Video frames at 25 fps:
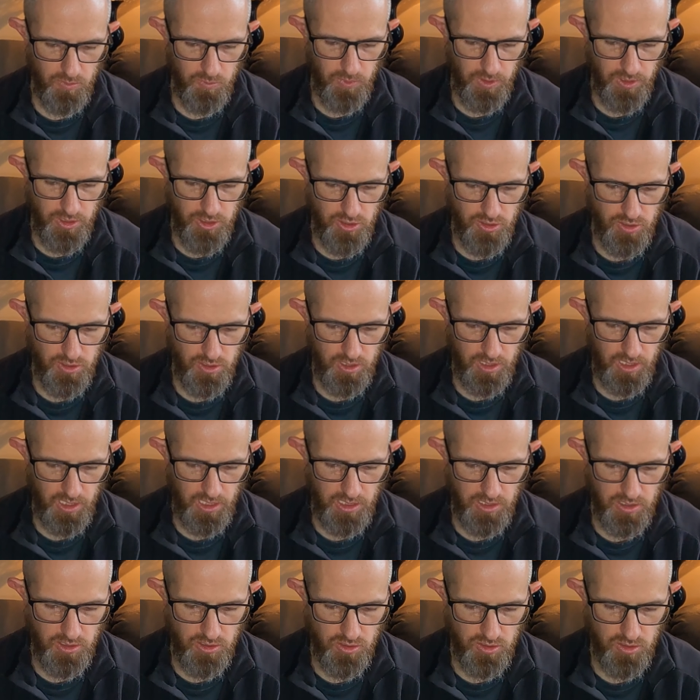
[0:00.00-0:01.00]
which
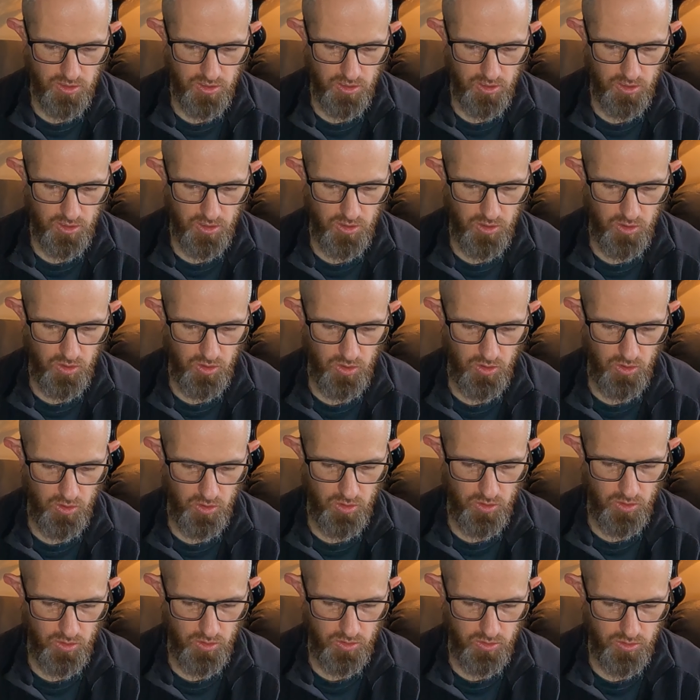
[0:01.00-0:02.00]
is
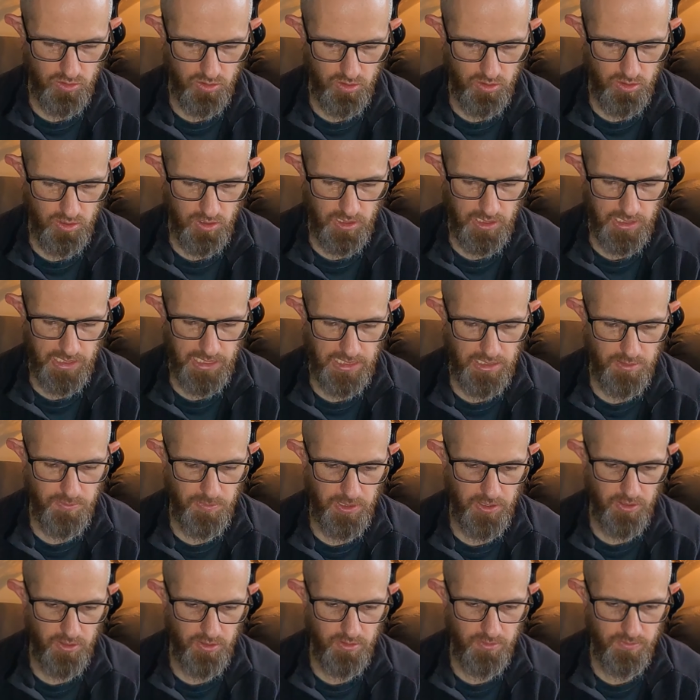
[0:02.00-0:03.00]
called Light
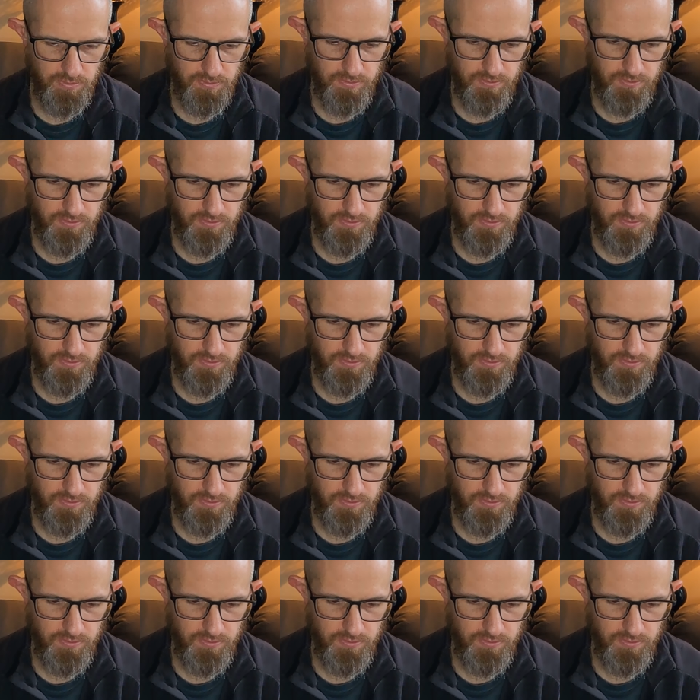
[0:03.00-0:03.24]
Meter.